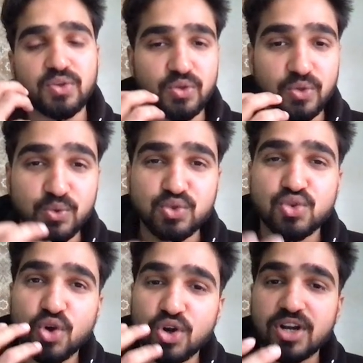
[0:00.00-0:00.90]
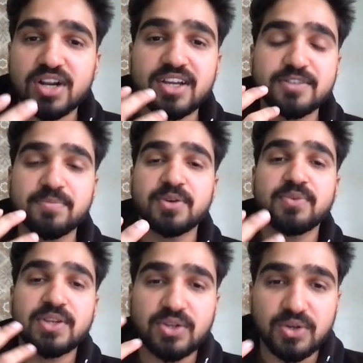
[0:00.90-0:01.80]
Use contrast
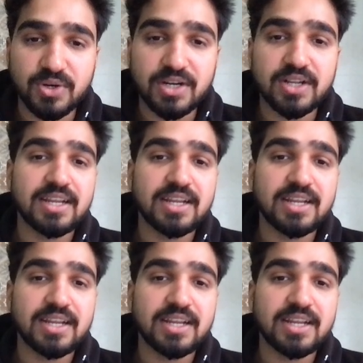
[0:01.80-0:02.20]
between good